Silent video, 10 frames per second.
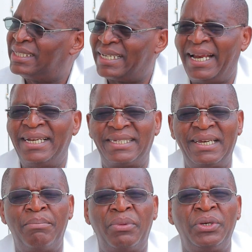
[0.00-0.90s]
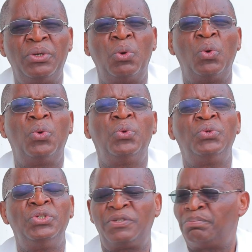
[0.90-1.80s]
tell somebody
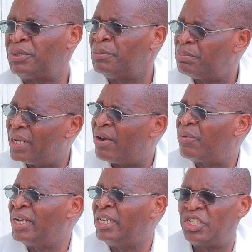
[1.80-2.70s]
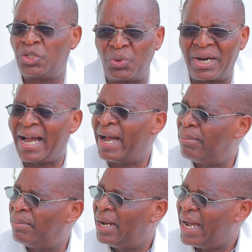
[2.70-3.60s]
who is preparing to
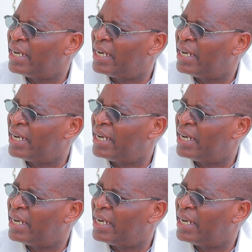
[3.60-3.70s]
come